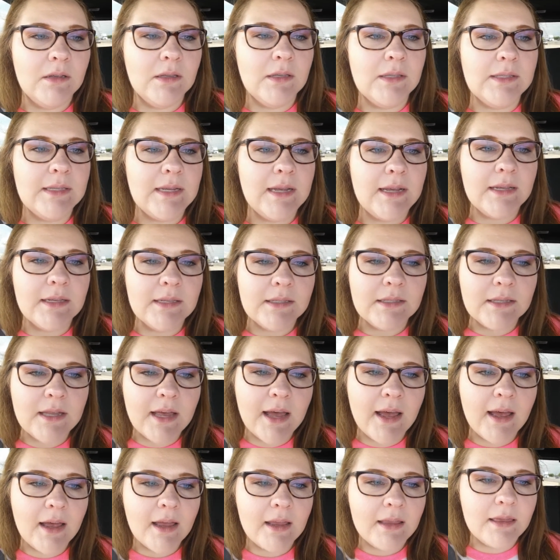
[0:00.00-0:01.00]
It says
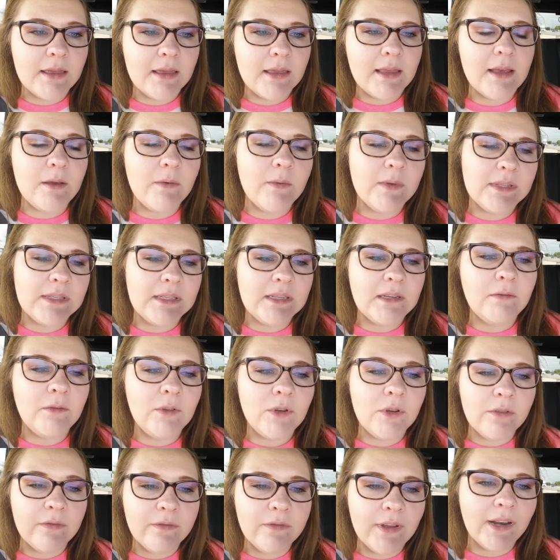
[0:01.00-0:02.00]
that they receive
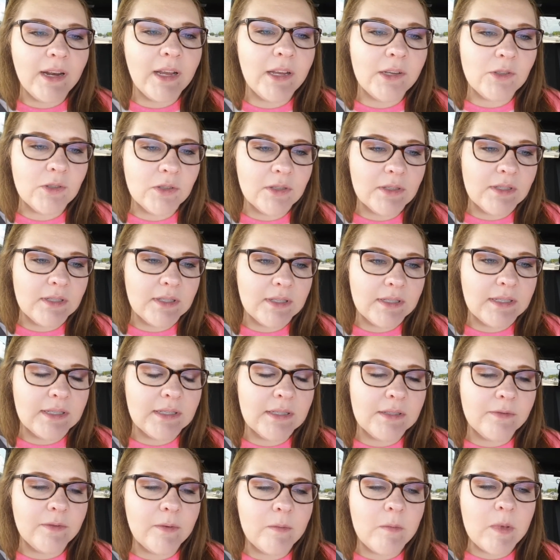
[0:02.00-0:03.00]
no financial
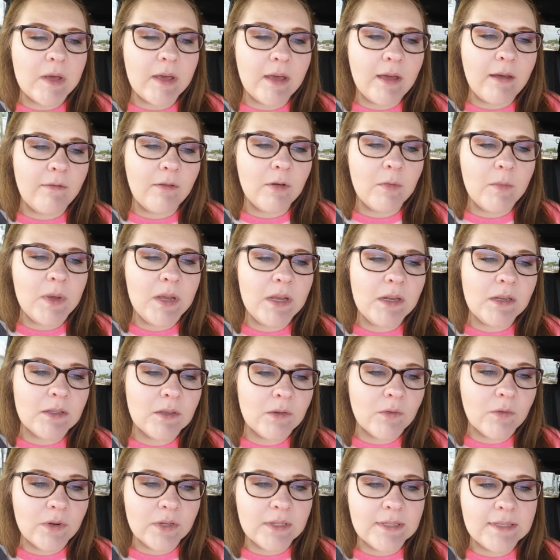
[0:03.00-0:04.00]
assistance from the government
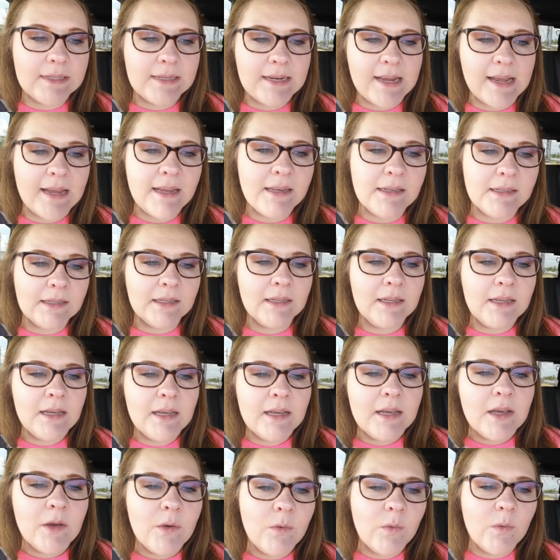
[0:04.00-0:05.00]
or state,
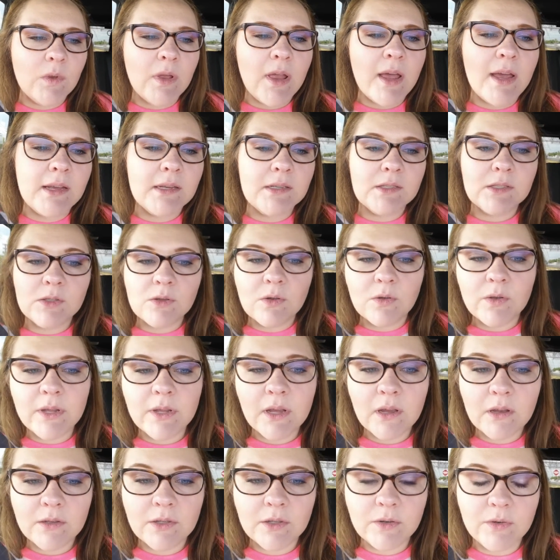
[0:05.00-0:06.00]
relying
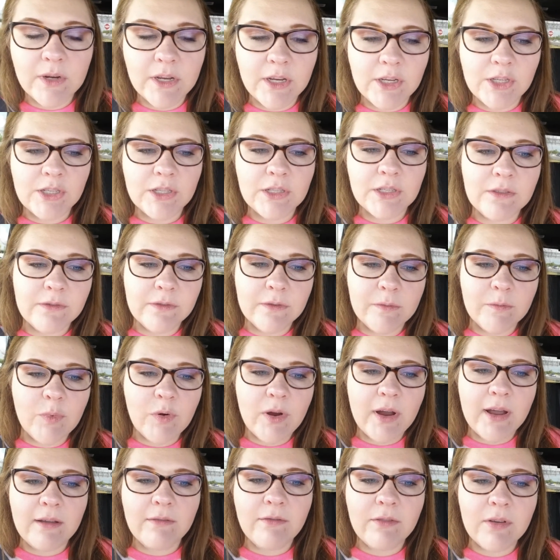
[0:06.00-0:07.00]
solely on donations from
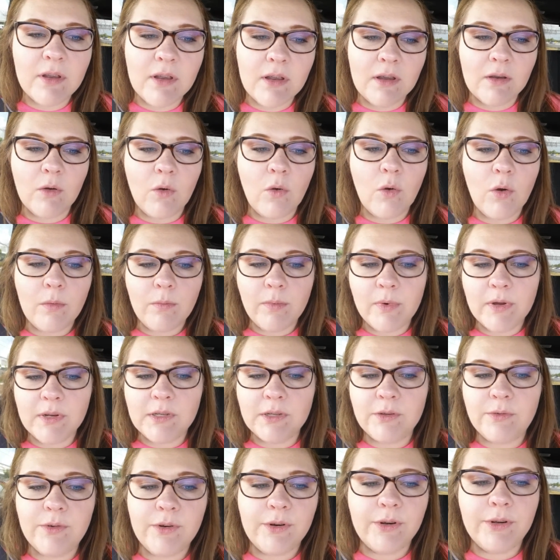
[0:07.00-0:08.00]
private and corporate
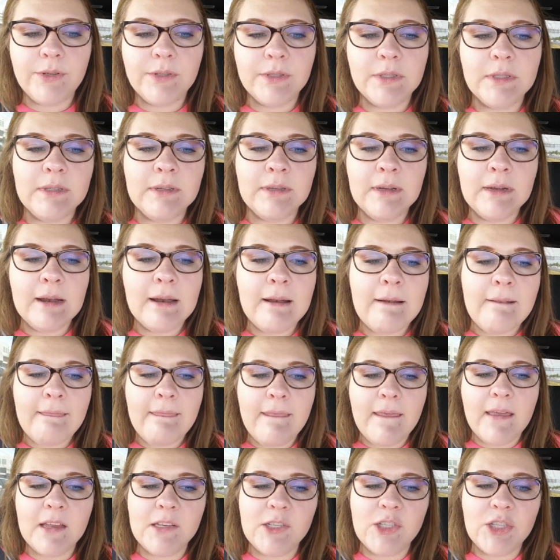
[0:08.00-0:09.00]
donors
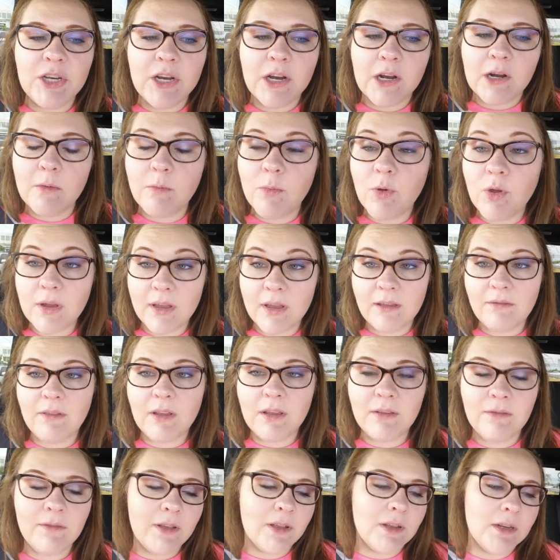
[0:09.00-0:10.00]
and charitable
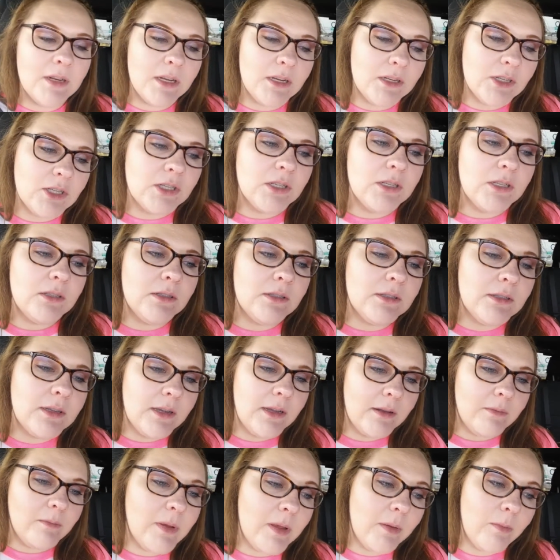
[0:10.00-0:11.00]
giving foundations
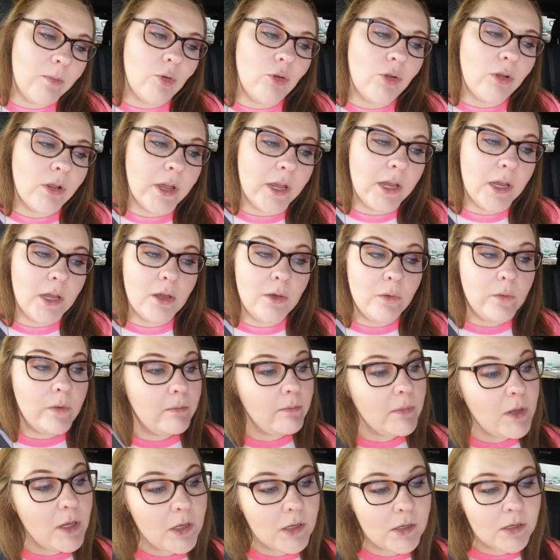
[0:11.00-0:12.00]
and people like you
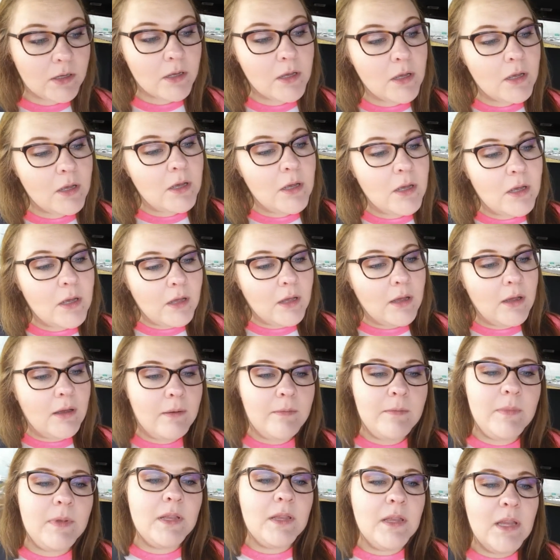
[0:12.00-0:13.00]
and me.
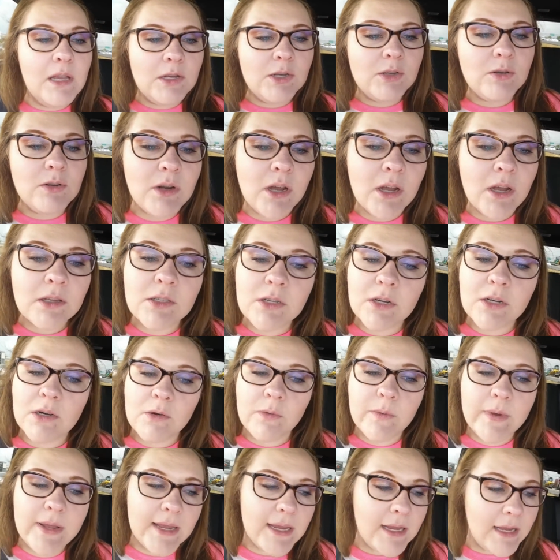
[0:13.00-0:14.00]
Um, they do not turn
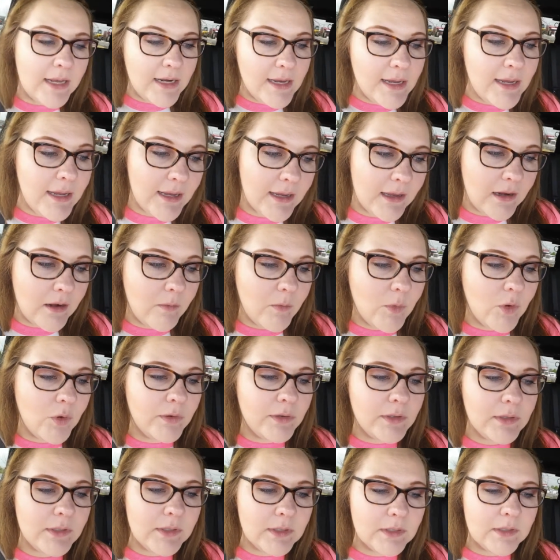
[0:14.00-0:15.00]
away any
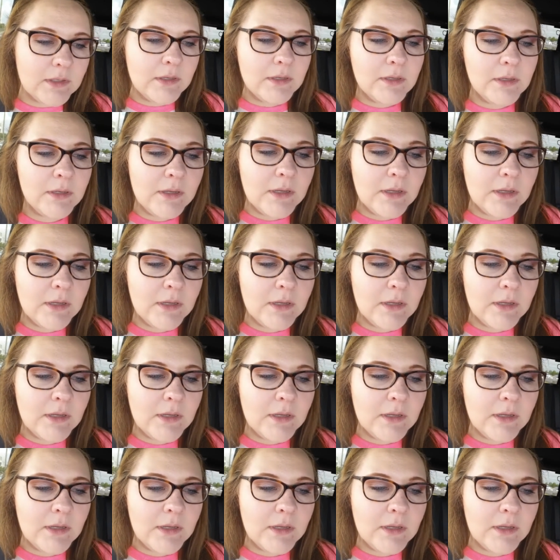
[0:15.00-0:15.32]
animals.